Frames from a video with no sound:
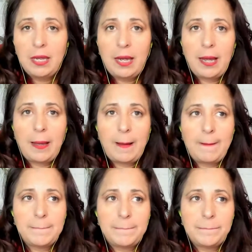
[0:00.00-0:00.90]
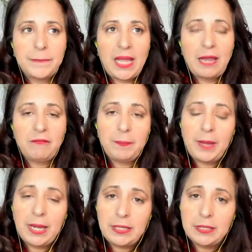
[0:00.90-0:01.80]
um, i
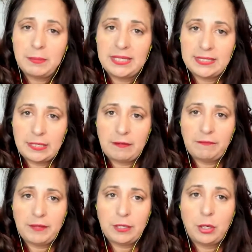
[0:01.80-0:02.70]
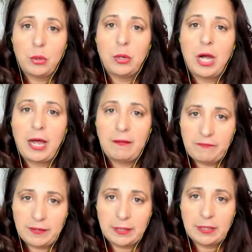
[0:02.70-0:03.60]
reminded myself that go
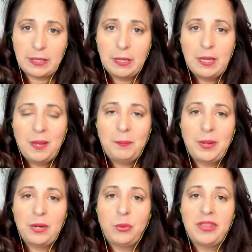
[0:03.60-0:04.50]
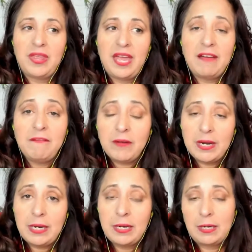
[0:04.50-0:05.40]
confidently but with
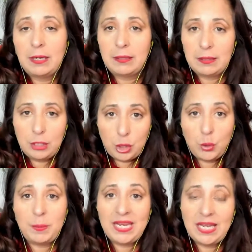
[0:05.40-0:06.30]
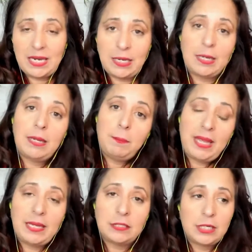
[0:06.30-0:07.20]
every new beginning it
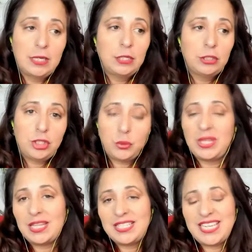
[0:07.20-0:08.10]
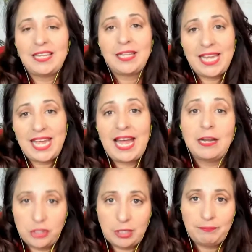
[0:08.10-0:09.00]
meant doing the daily action